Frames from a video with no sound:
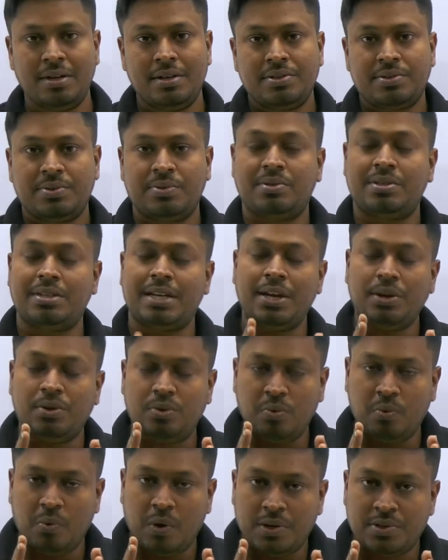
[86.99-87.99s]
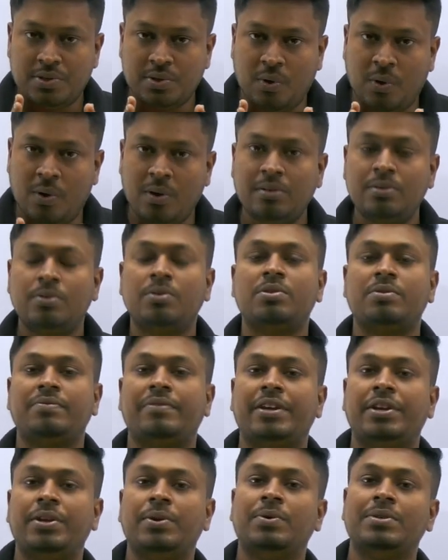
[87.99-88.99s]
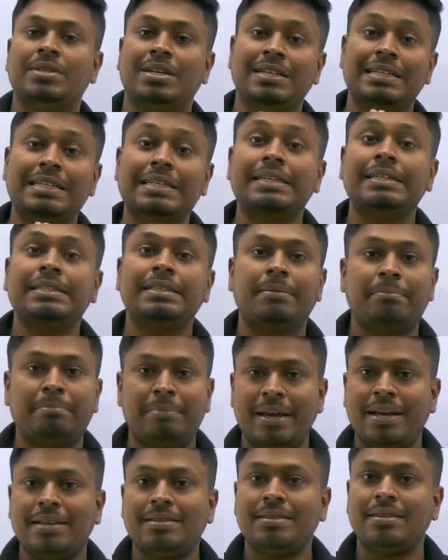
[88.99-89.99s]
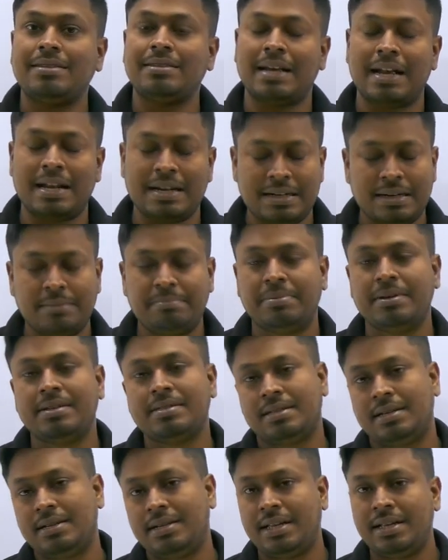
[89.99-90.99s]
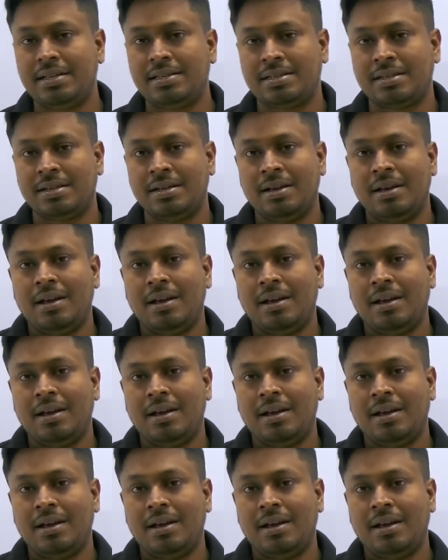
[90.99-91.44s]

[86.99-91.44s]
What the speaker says: So try to watch all those videos and learn the basics 100%.